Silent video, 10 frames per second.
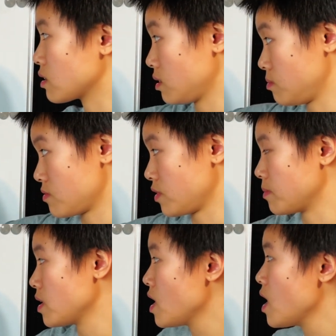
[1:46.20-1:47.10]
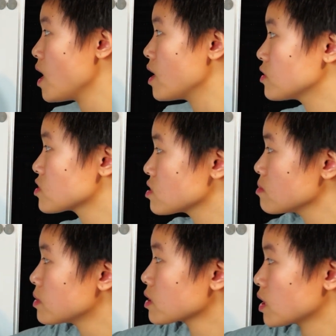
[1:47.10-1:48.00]
comes from. And this
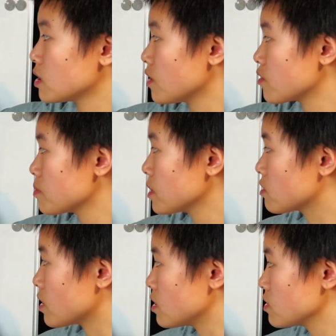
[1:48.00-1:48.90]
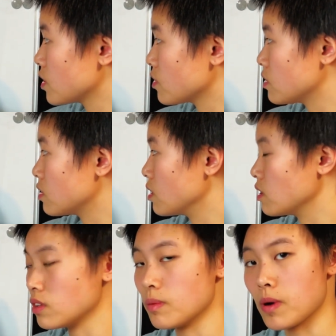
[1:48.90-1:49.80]
number can never be greater than
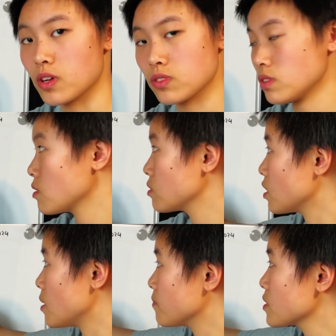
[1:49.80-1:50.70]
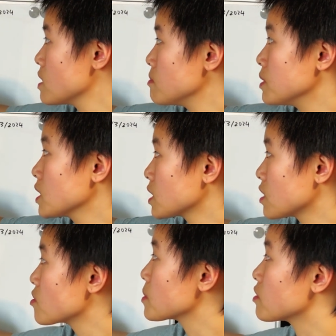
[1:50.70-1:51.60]
the modulo, the n. B can
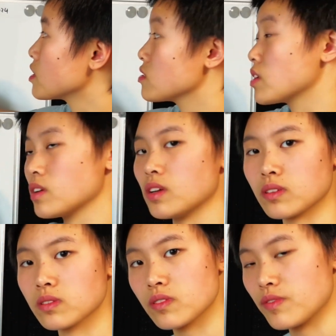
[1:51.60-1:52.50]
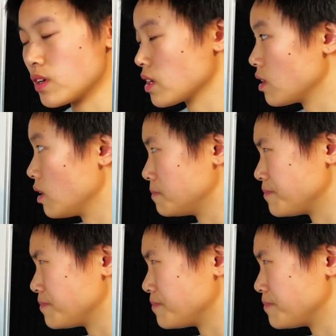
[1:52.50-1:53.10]
never be greater than n. Very